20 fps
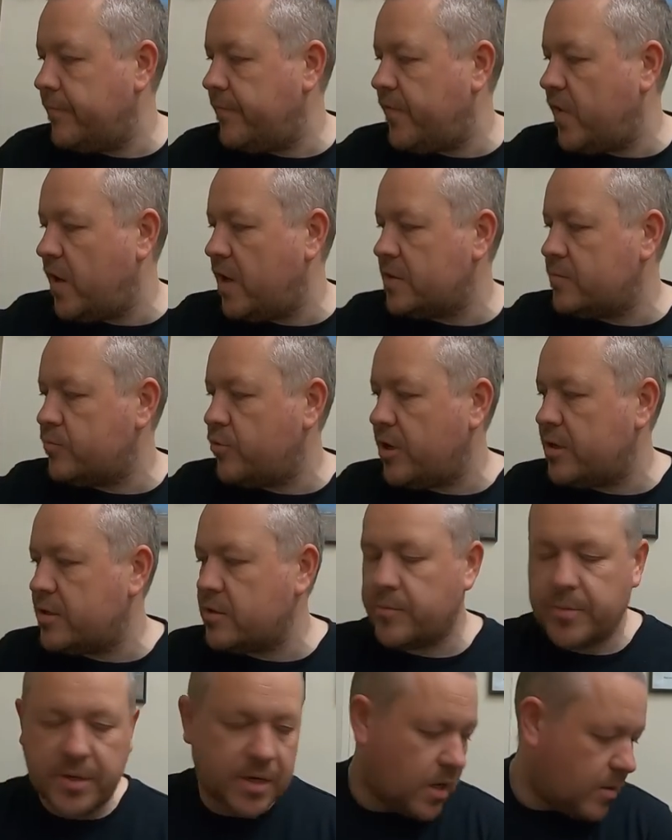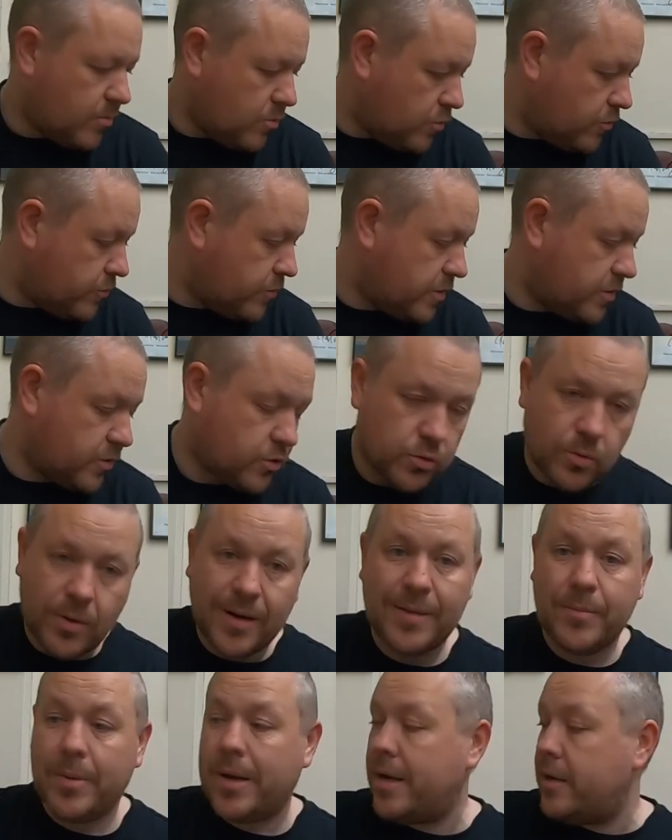first press, it'd be a lot more than
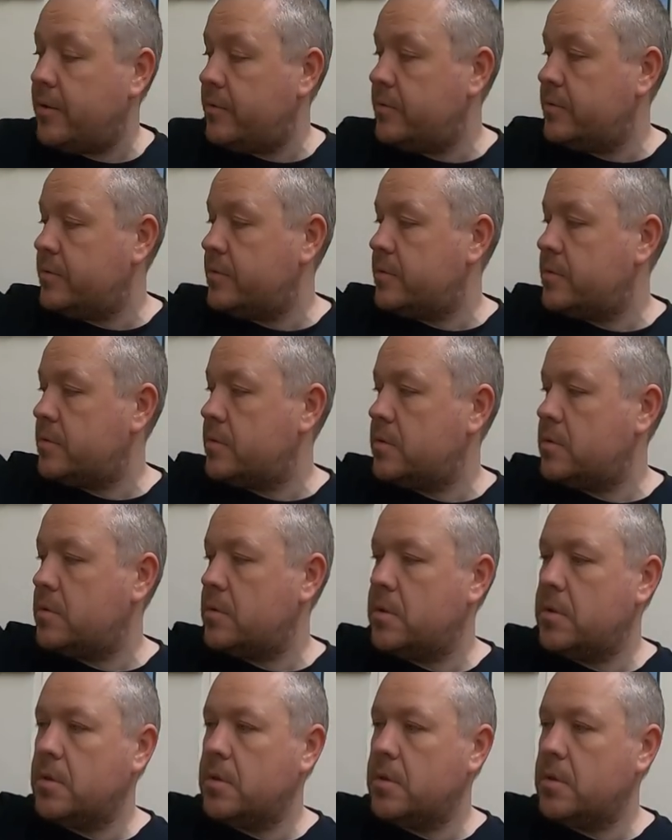£20.